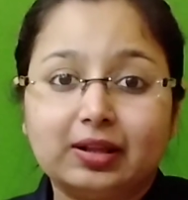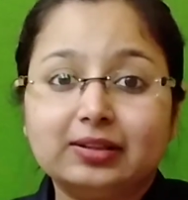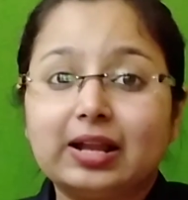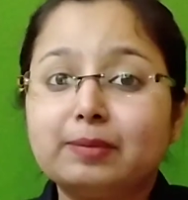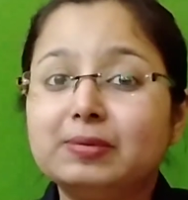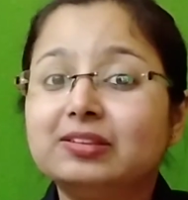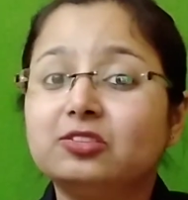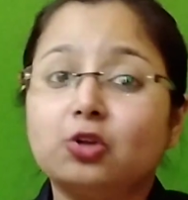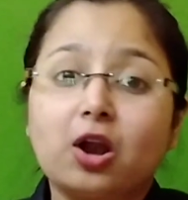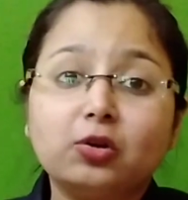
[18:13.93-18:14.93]
That means
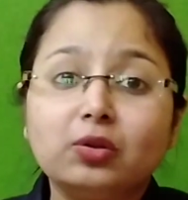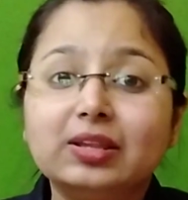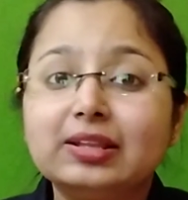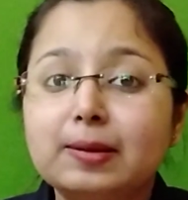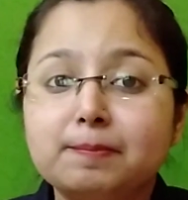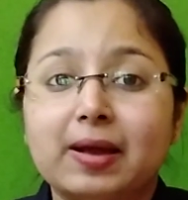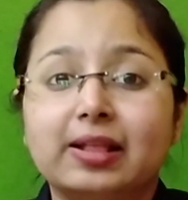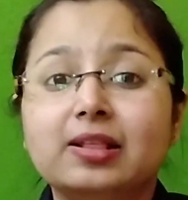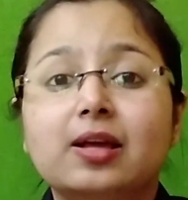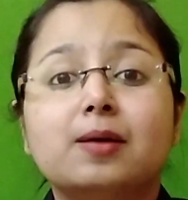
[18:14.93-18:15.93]
not only the
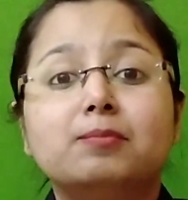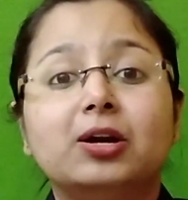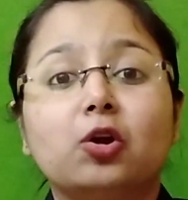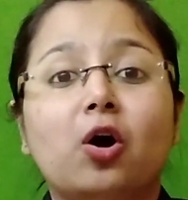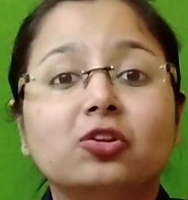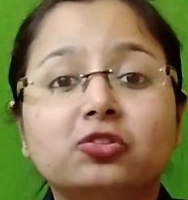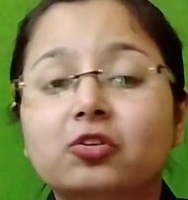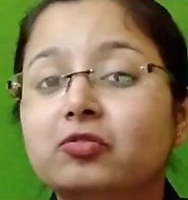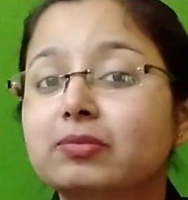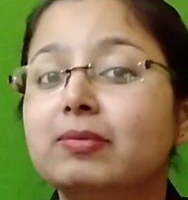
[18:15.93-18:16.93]
men, but also
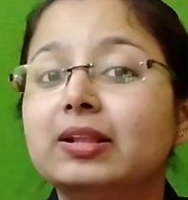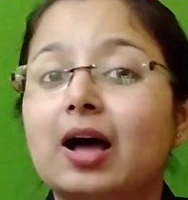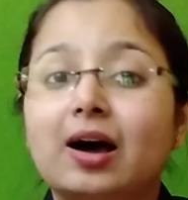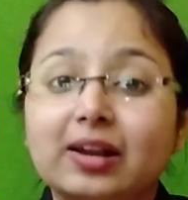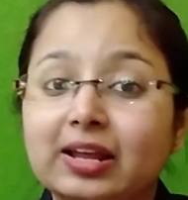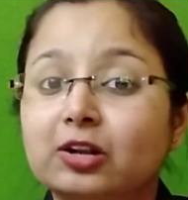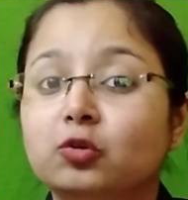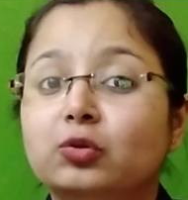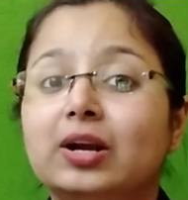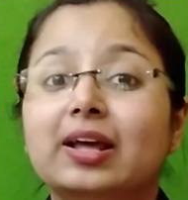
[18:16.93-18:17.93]
women are
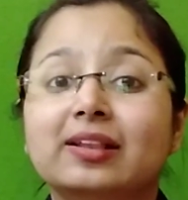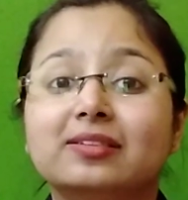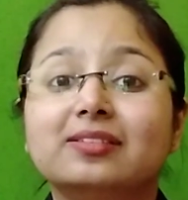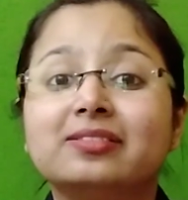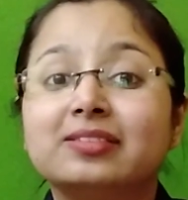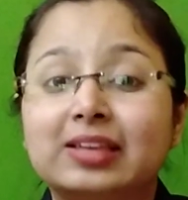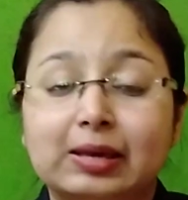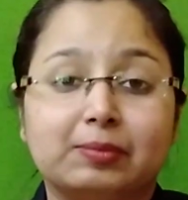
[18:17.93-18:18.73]
included in this scheme,